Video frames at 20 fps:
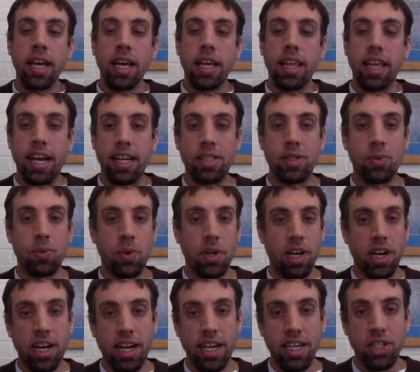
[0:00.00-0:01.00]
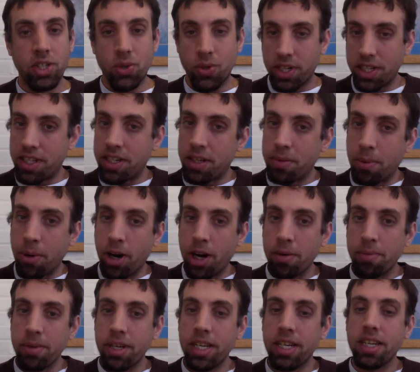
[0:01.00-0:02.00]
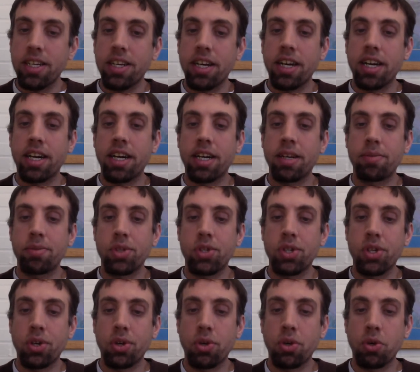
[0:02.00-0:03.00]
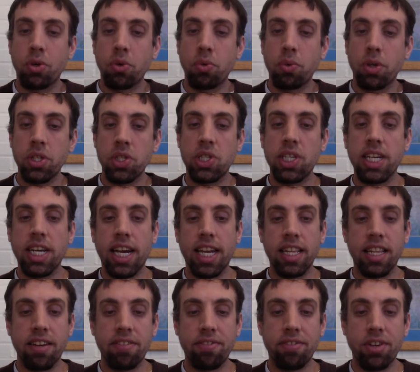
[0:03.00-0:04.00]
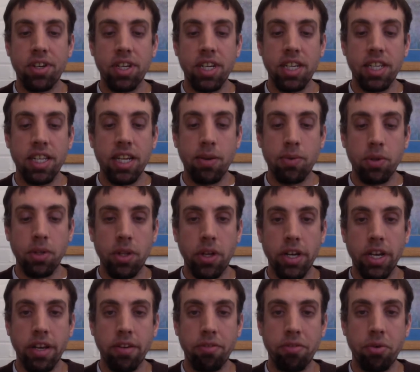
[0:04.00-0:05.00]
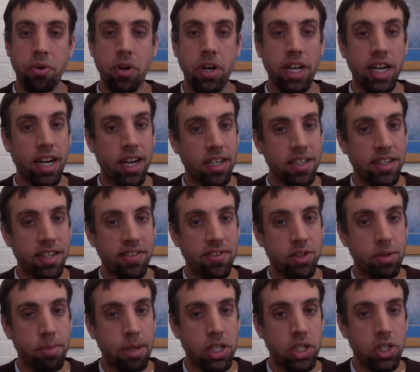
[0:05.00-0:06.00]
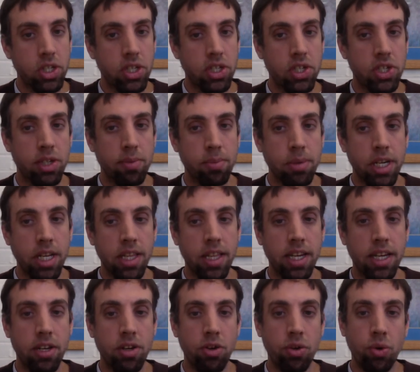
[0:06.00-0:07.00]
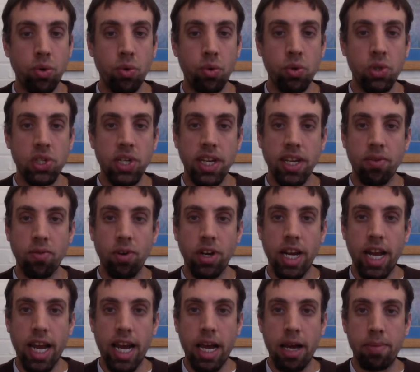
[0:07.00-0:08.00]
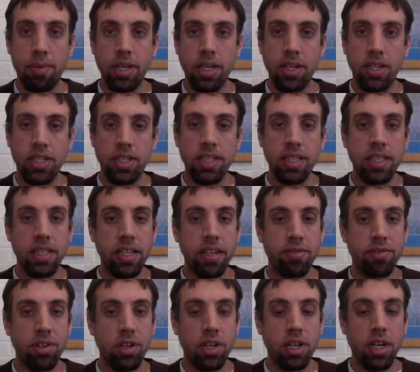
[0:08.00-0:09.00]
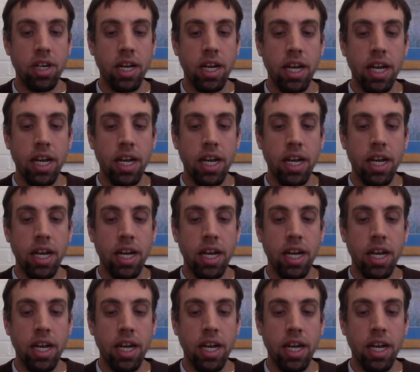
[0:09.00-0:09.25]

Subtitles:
That's where I joined the department. So once they got that funding, they were looking for a cognitive specialist, somebody that knew psych rehab and could deliver